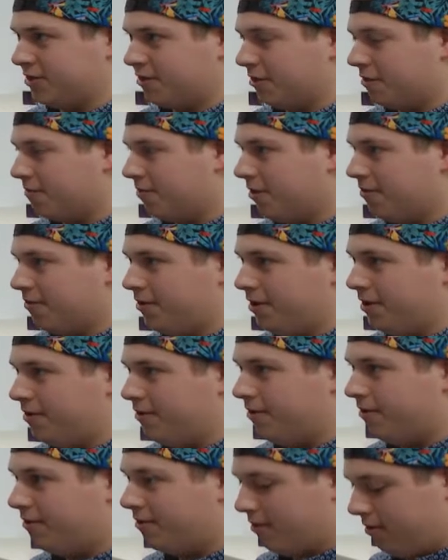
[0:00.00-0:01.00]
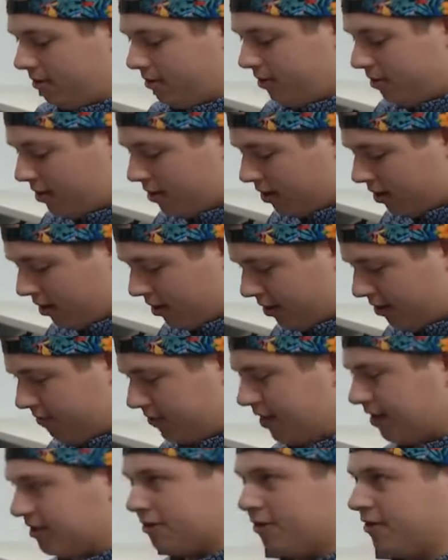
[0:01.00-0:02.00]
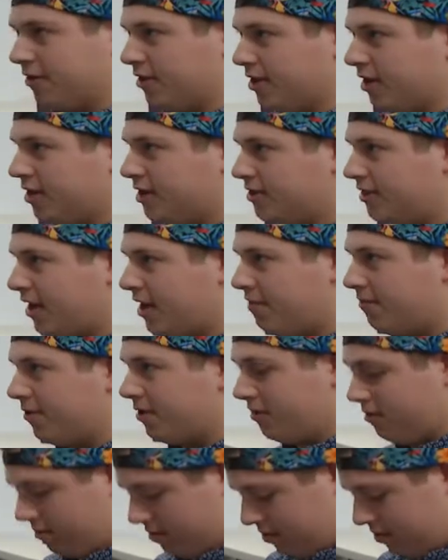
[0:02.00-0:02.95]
your opponent, That's all that needs to happen.